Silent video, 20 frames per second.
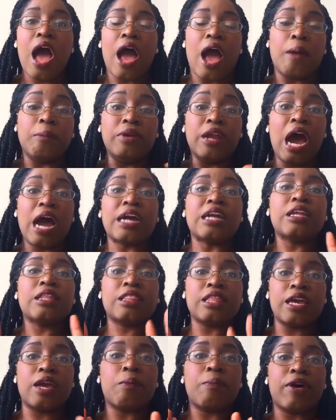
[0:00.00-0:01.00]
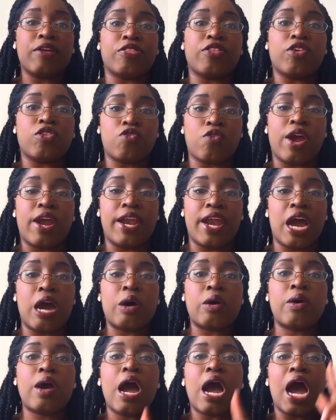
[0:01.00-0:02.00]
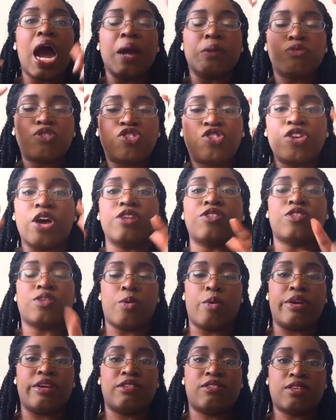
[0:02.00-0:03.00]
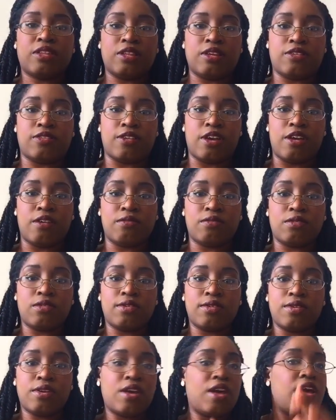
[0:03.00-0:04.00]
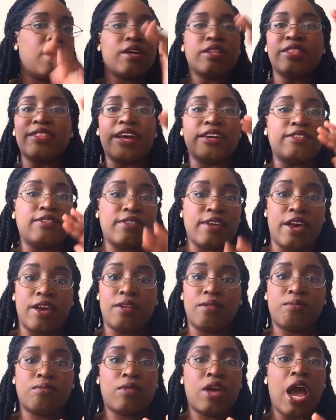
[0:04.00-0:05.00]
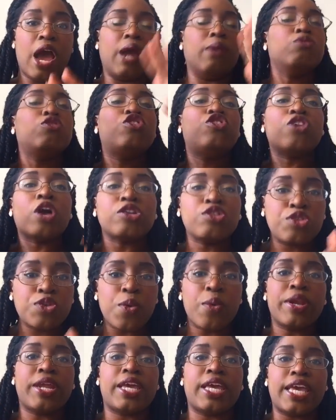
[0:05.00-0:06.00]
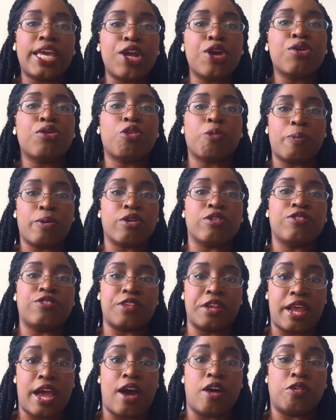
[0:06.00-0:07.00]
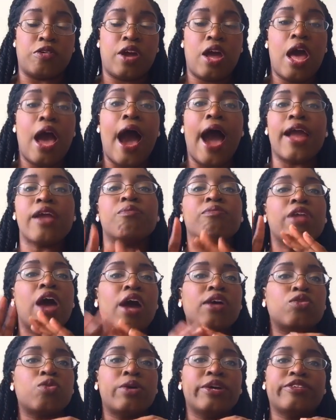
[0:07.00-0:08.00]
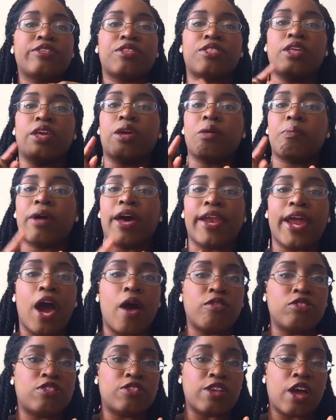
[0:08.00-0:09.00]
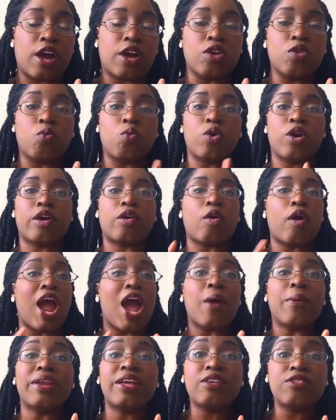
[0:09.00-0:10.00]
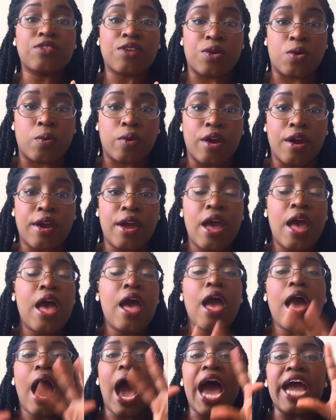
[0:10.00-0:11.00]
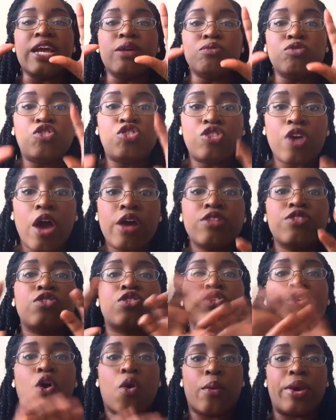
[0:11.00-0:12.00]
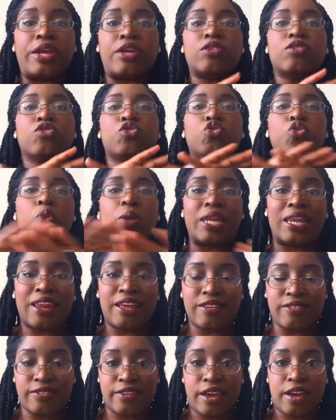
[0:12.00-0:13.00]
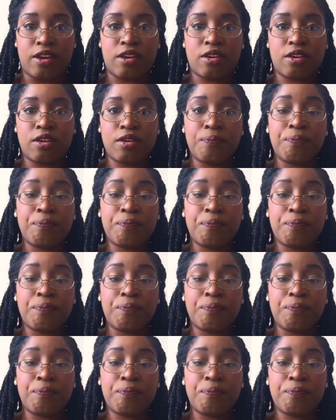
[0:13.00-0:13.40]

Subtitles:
I'm not going to think about this right now. I'm just going to listen. That's it. I'm just going to hear the person out. I am not going to think about how it's not going to work or how it is going to work. I am just going to listen.